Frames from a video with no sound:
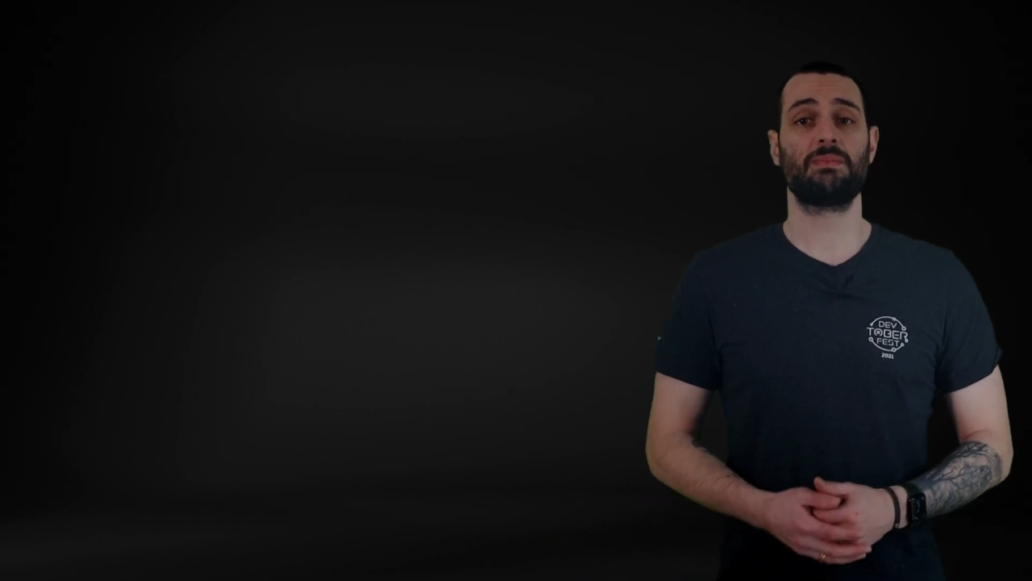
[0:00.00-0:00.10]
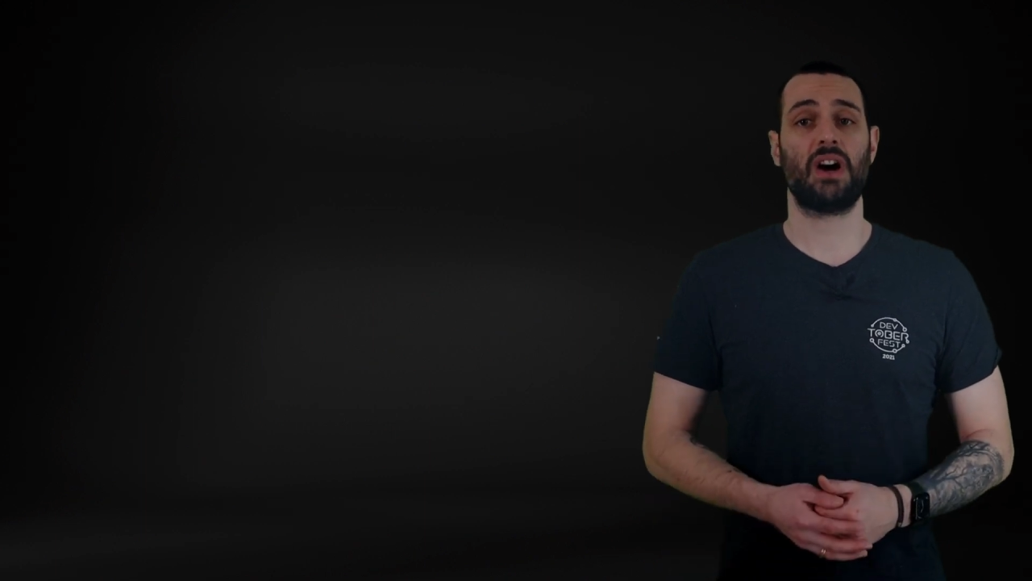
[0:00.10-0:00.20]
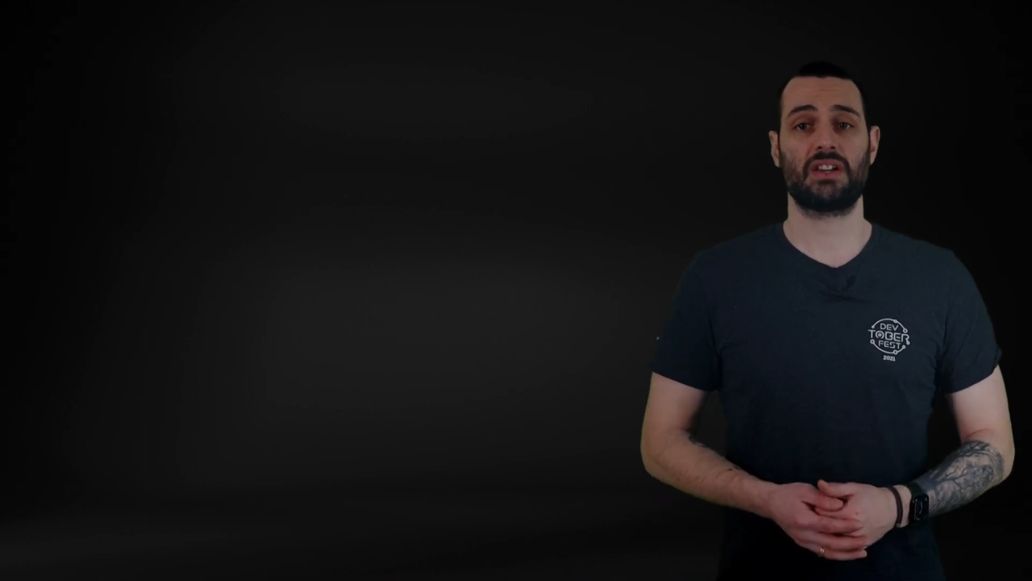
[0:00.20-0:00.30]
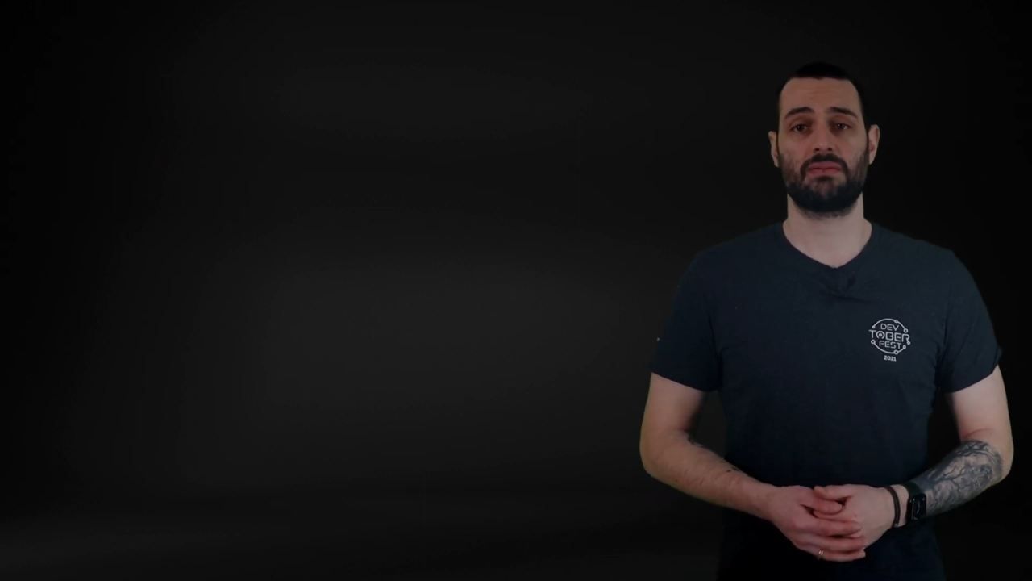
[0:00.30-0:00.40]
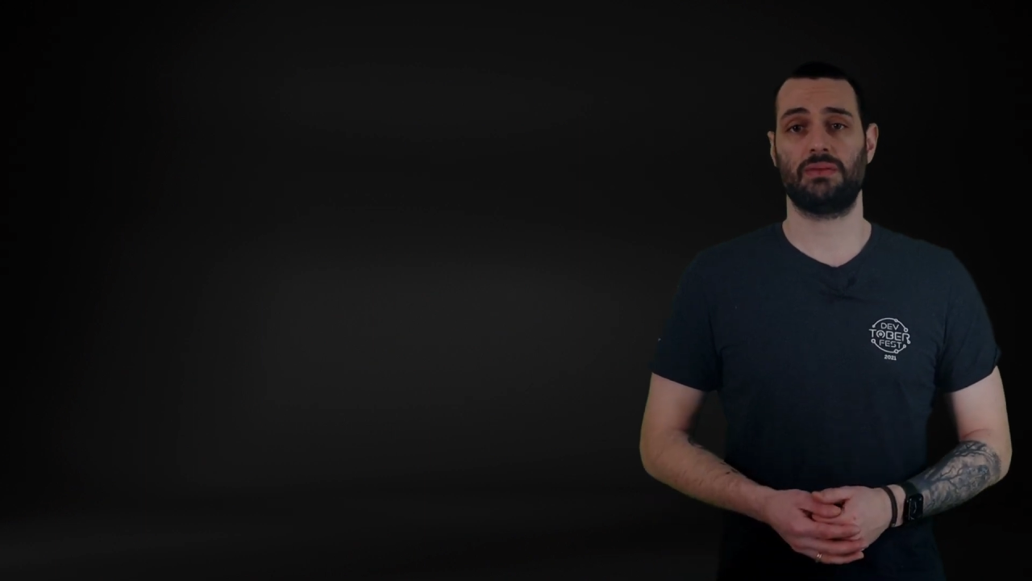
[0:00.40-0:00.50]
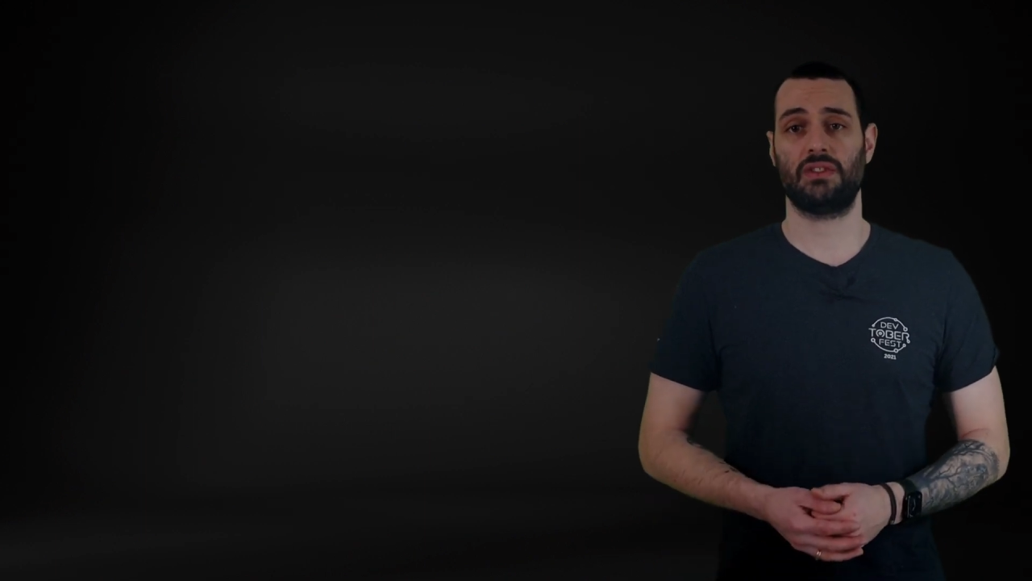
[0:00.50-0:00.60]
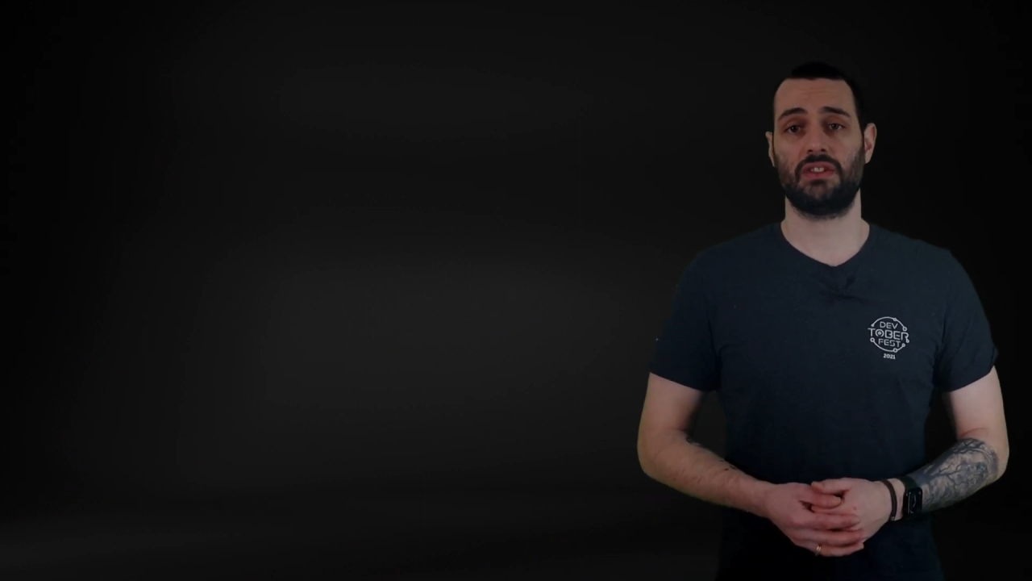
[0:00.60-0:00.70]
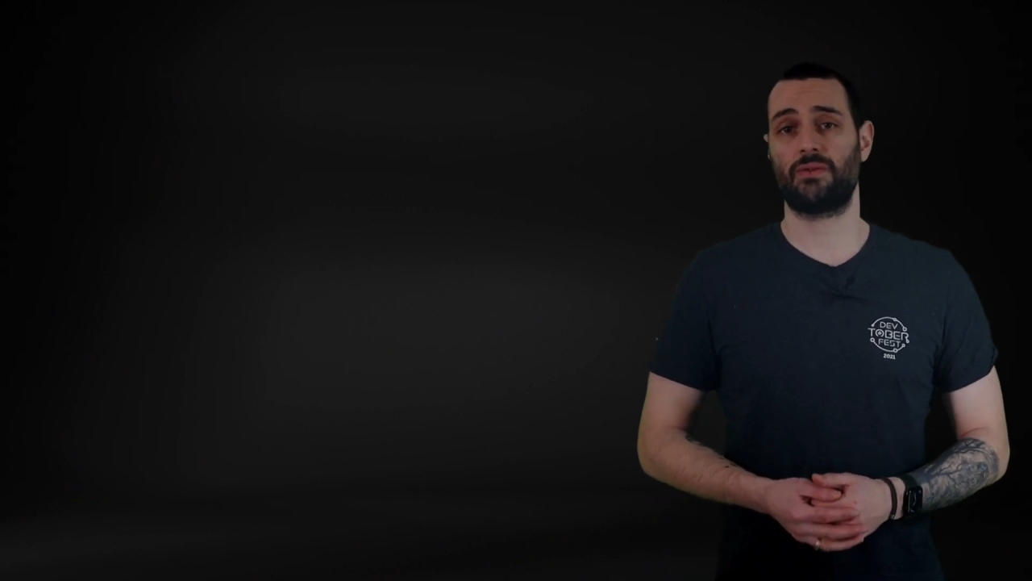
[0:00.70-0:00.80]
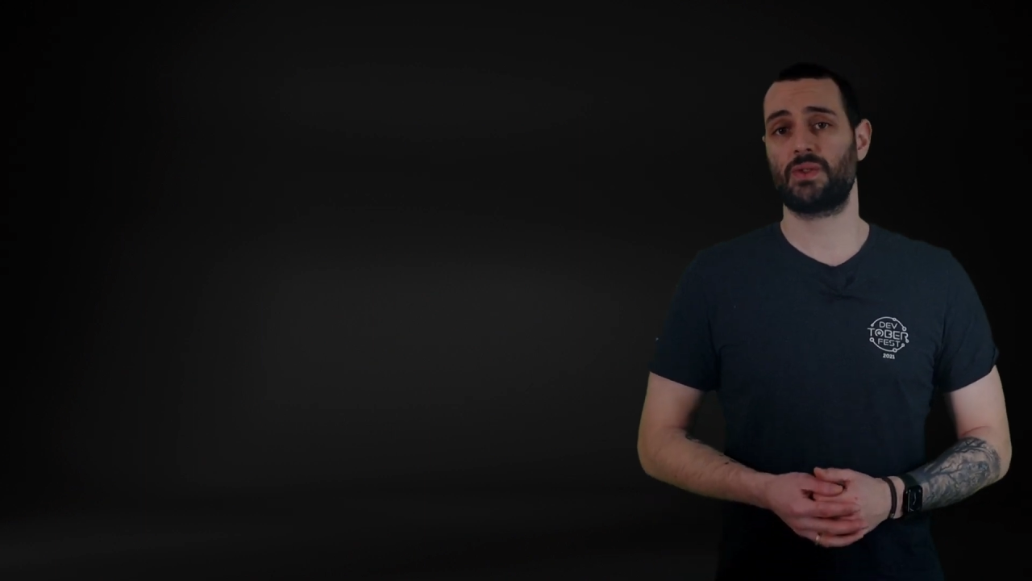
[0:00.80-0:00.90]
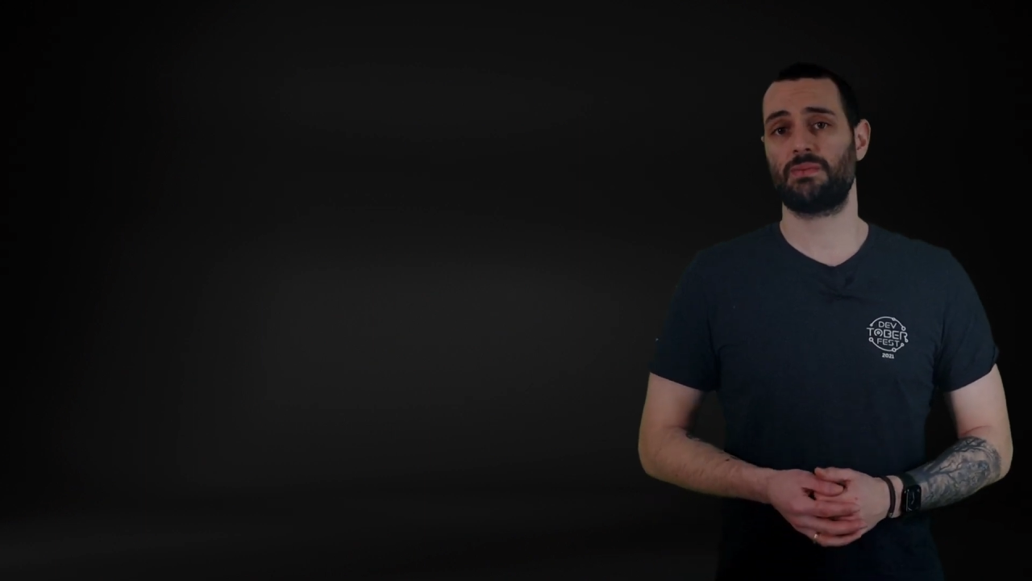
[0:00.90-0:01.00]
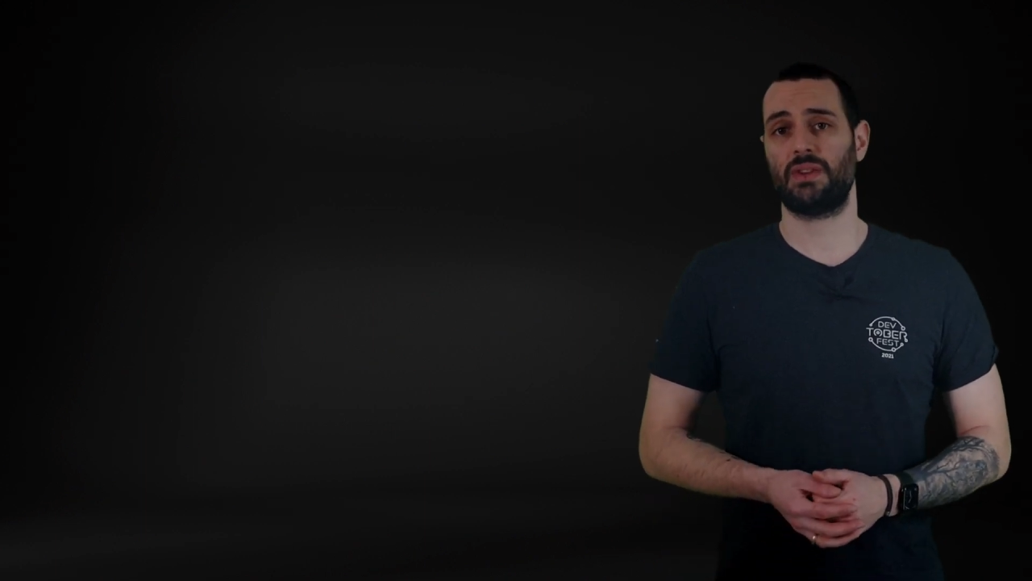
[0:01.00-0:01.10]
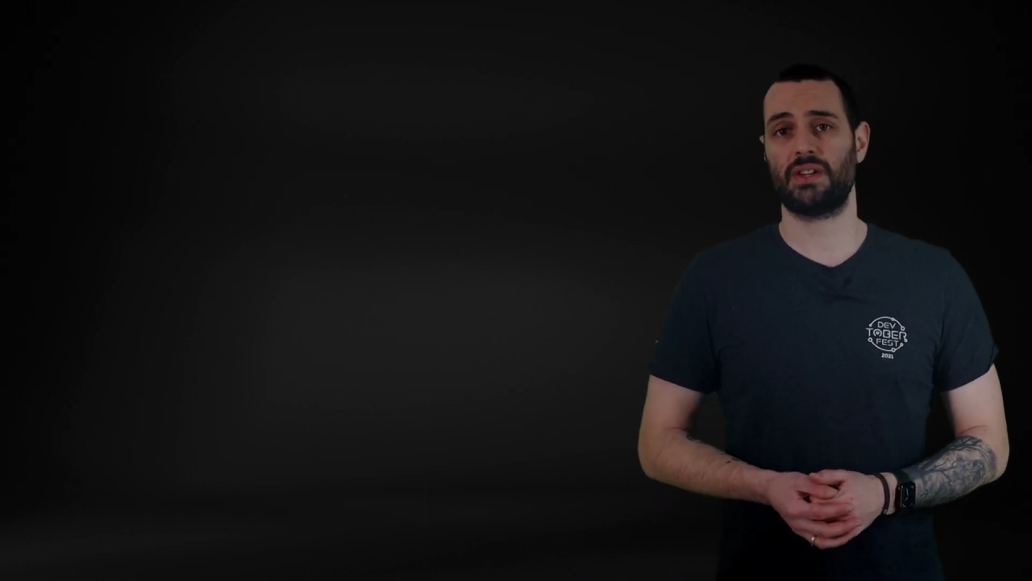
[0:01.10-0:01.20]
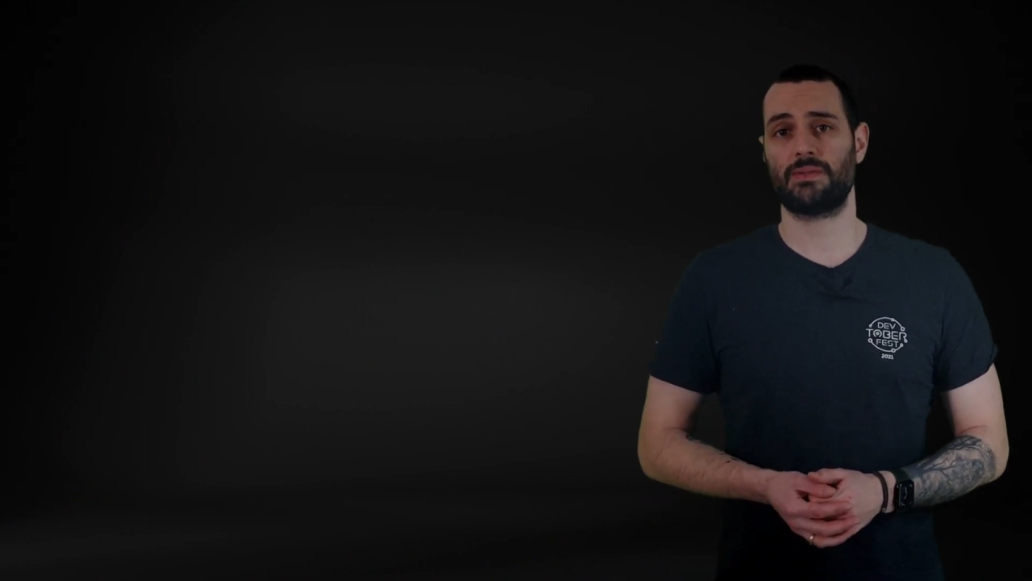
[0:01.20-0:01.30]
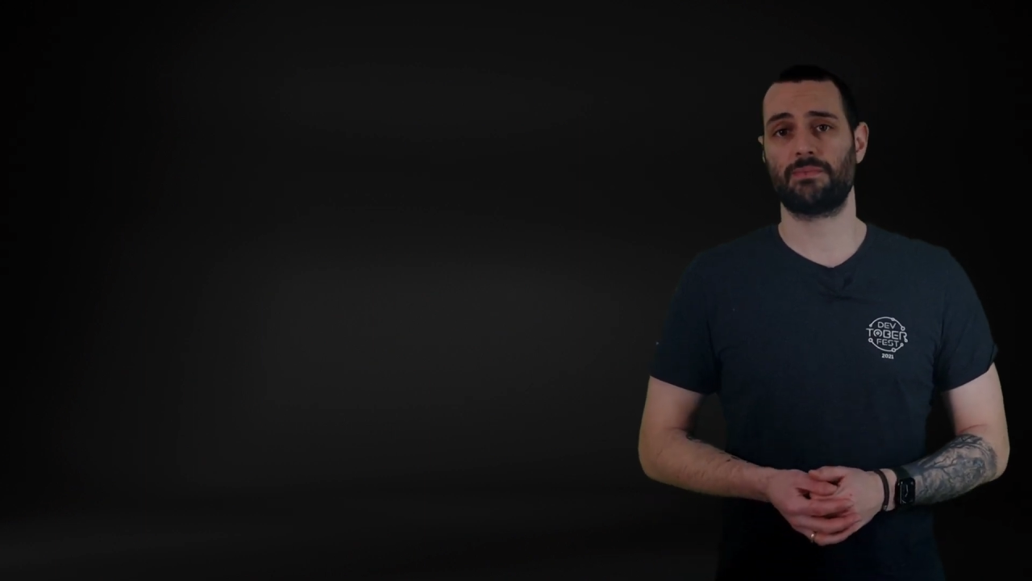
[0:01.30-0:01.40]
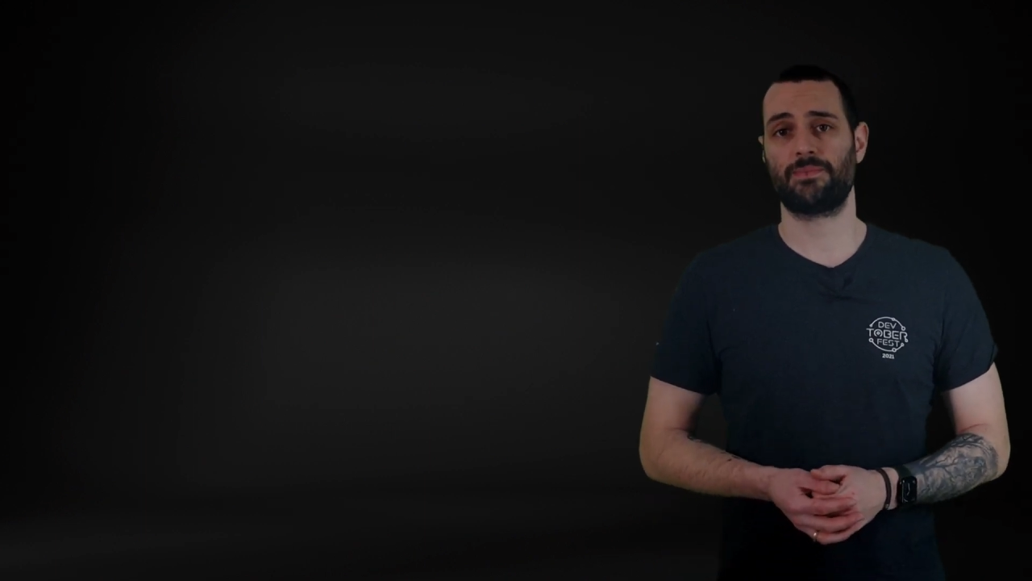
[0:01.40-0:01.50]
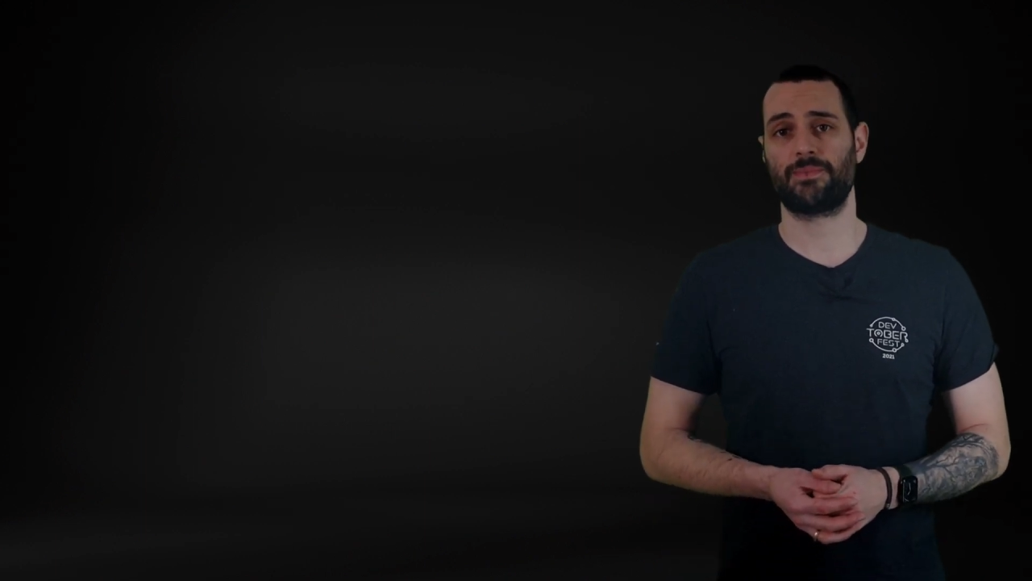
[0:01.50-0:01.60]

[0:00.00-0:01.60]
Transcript: possible in the first place.